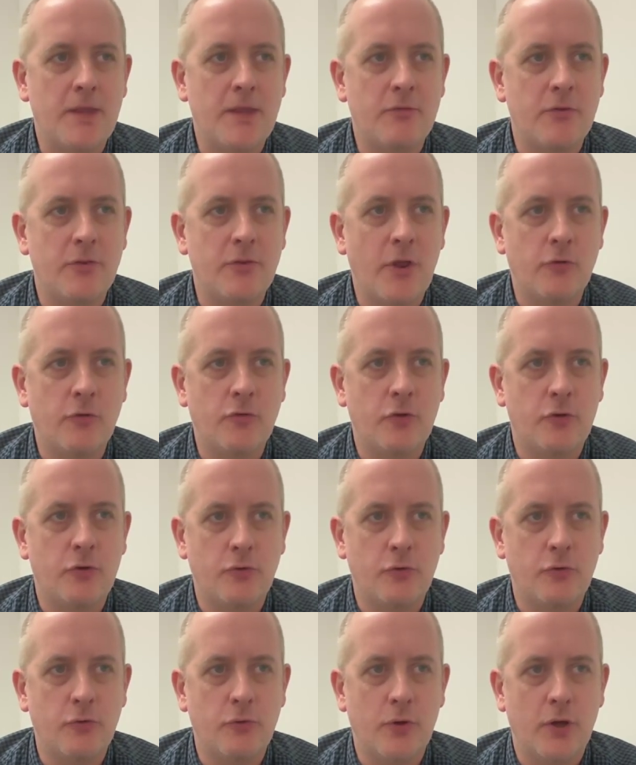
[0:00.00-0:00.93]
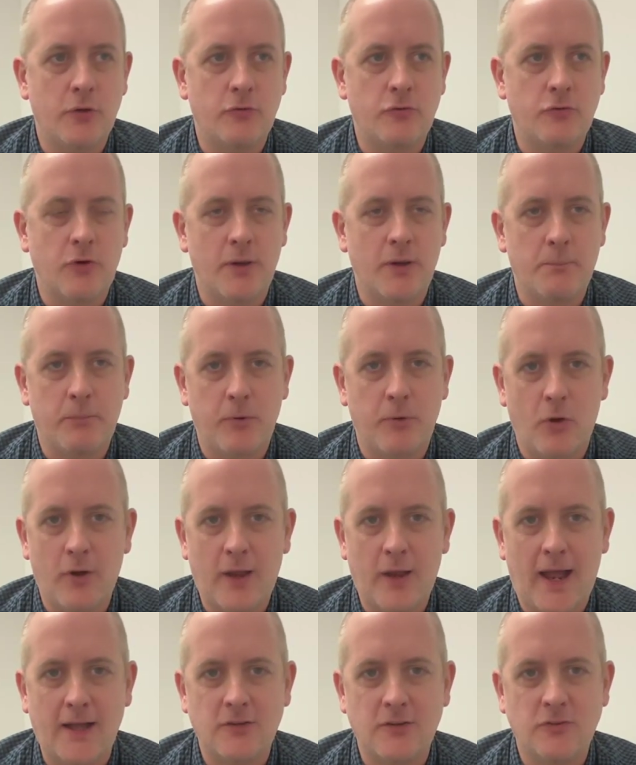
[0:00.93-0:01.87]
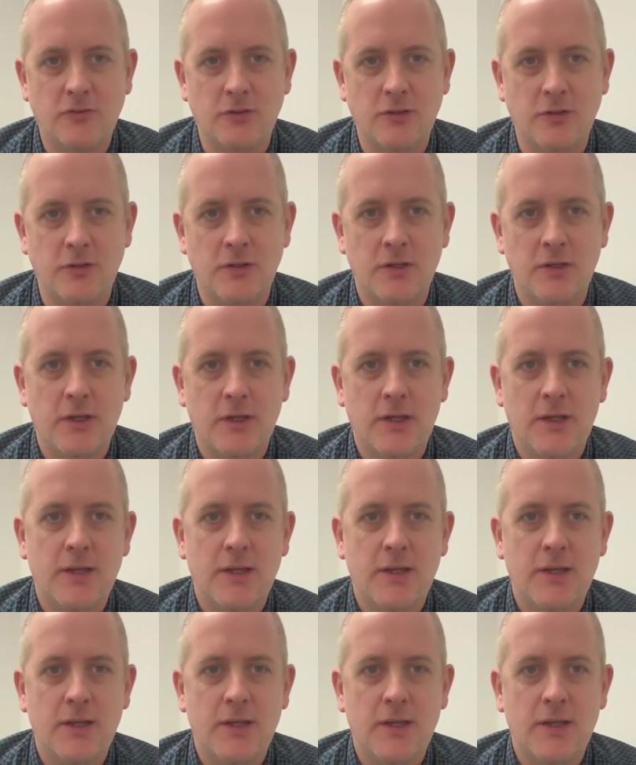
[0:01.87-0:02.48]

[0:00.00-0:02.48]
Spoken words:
Even those who are trying to block action,